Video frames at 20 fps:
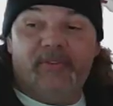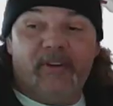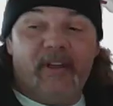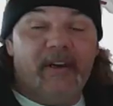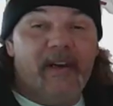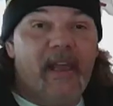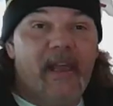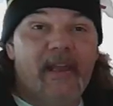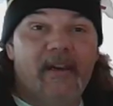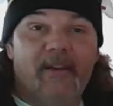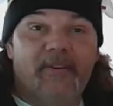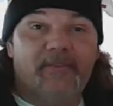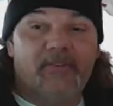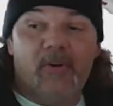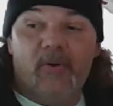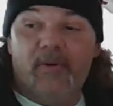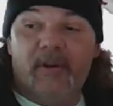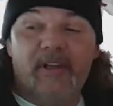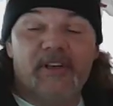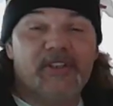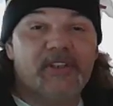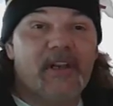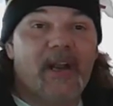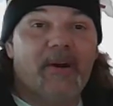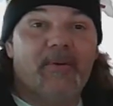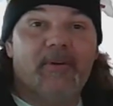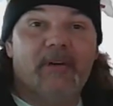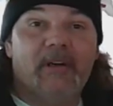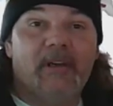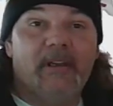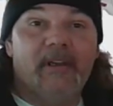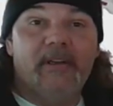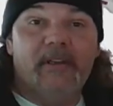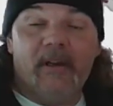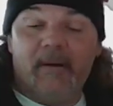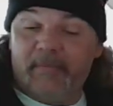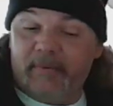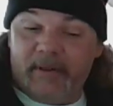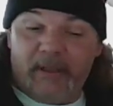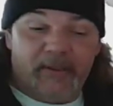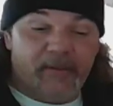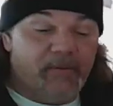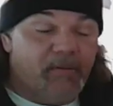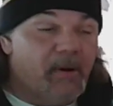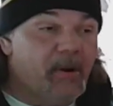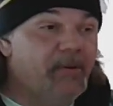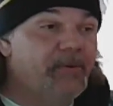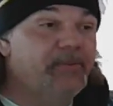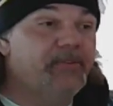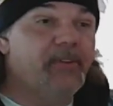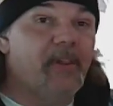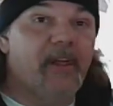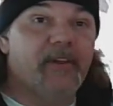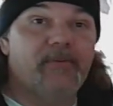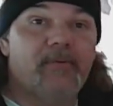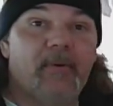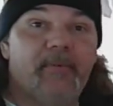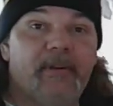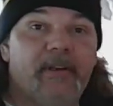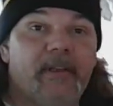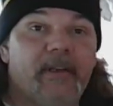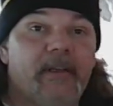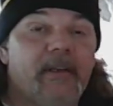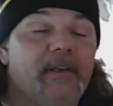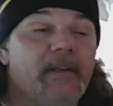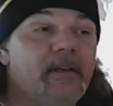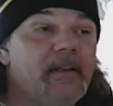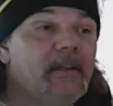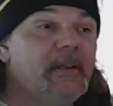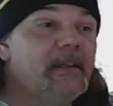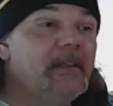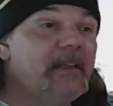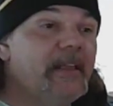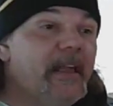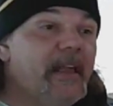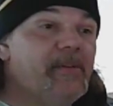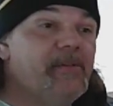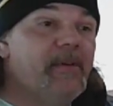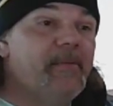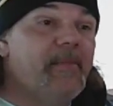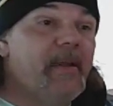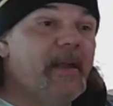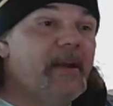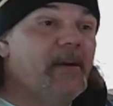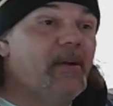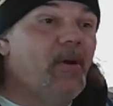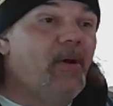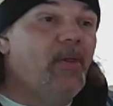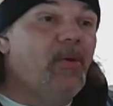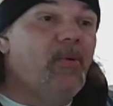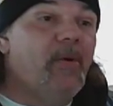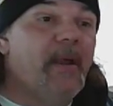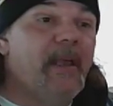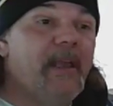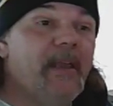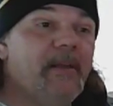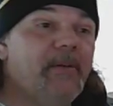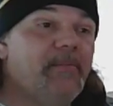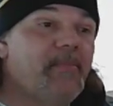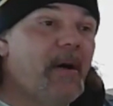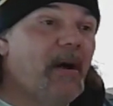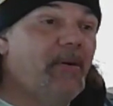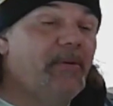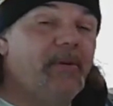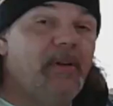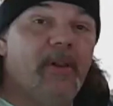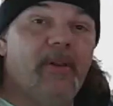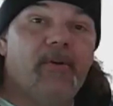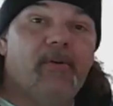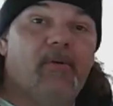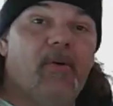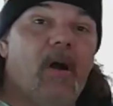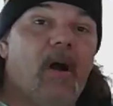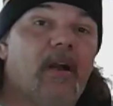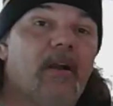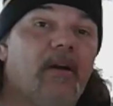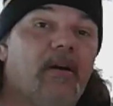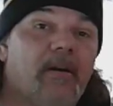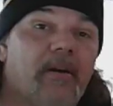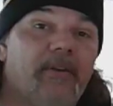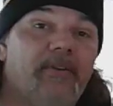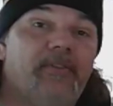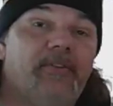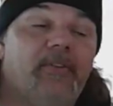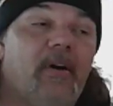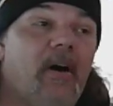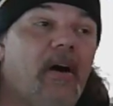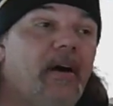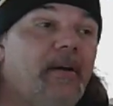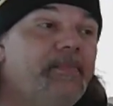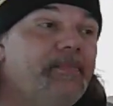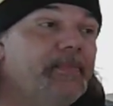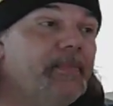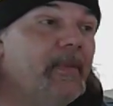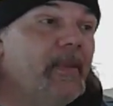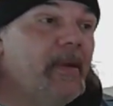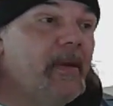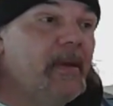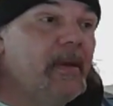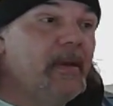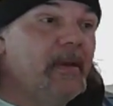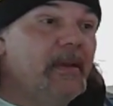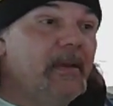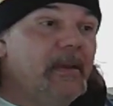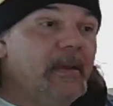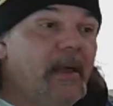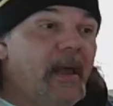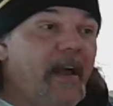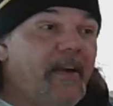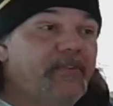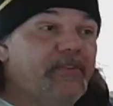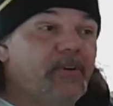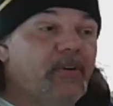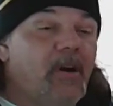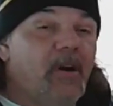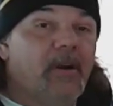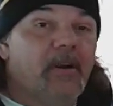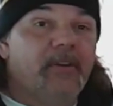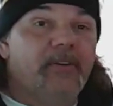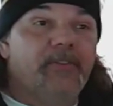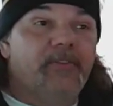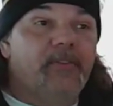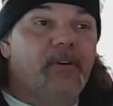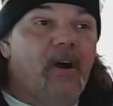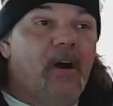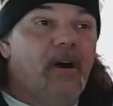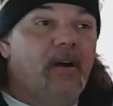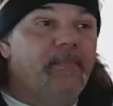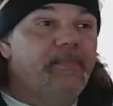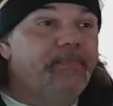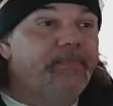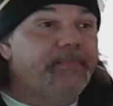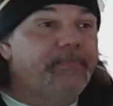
said, hey, let's go get showered, cleaned up, and hit the road. So that's what we did. And we made it all the way about Little Rock, Arkansas. After Arkansas,